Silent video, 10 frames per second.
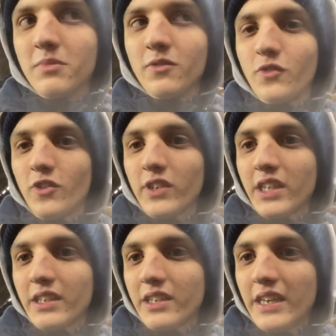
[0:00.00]
For the
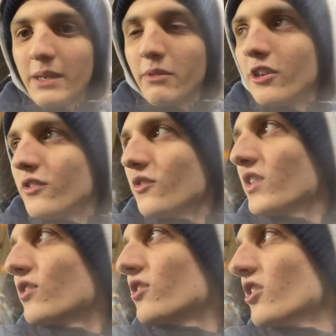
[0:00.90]
game.
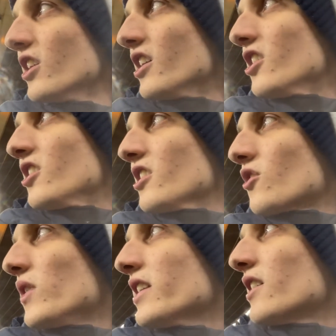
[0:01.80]
This is
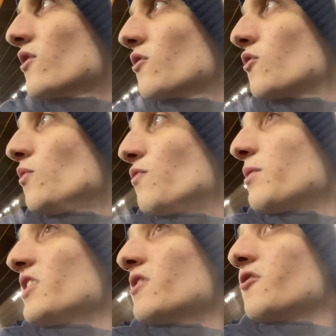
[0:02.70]
quite a
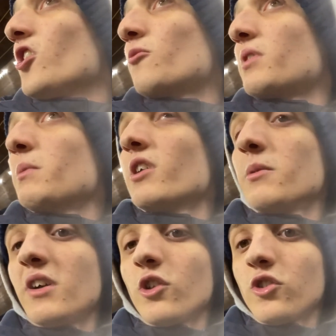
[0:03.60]
lot of people here
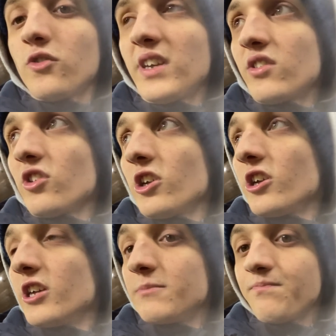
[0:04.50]
by the looks of it. So,
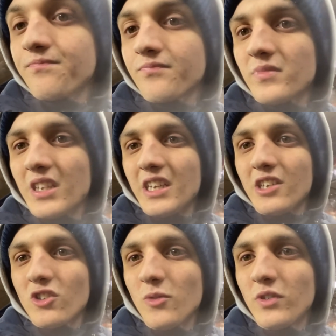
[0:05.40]

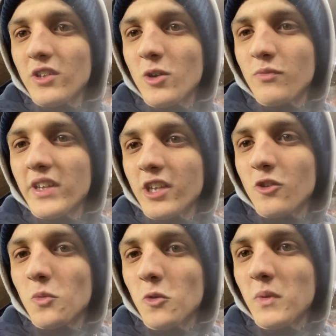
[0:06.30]
hoping
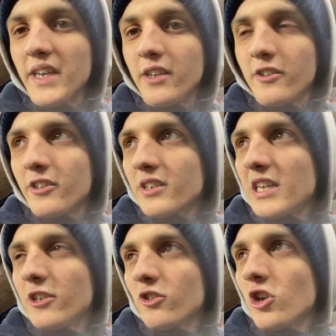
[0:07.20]
we'll win.
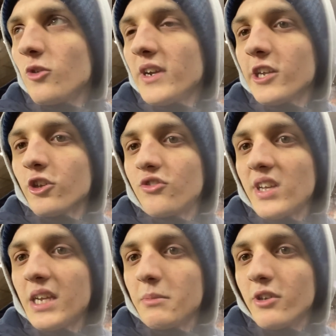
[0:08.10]
Canada got a really good
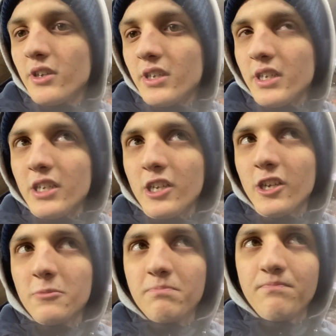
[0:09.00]
team.
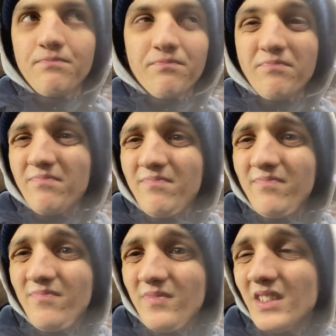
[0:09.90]

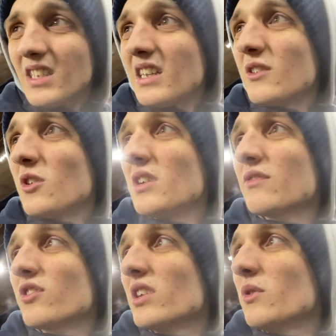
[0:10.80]
And we'll have
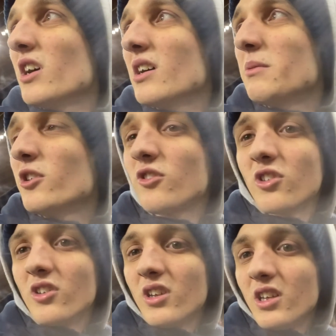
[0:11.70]
to see what happens.
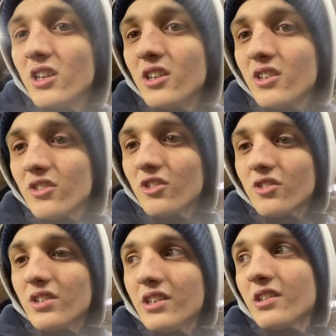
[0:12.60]
So,
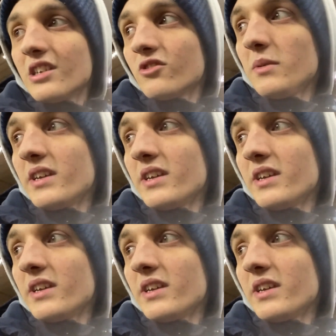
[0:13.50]
see, catch you in a bit.